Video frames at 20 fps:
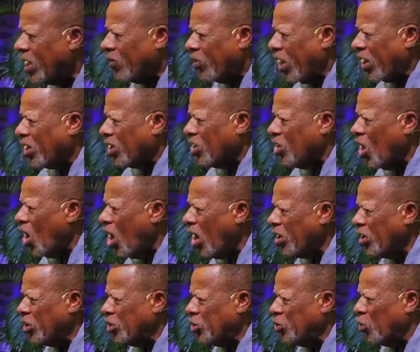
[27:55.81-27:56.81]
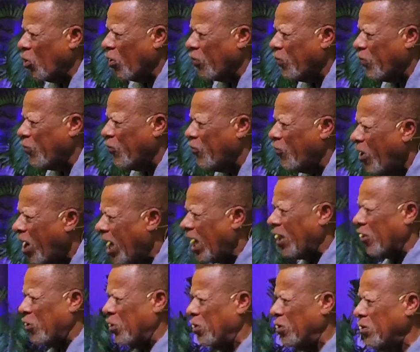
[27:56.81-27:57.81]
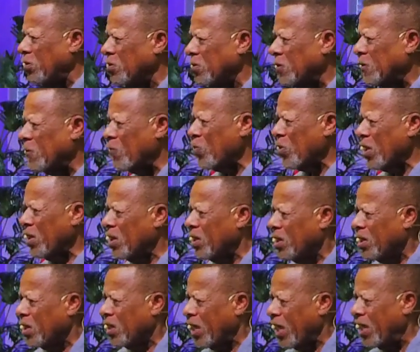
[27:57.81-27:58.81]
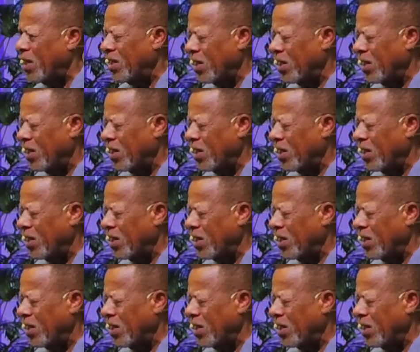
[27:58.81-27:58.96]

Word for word: that God is your Father. And,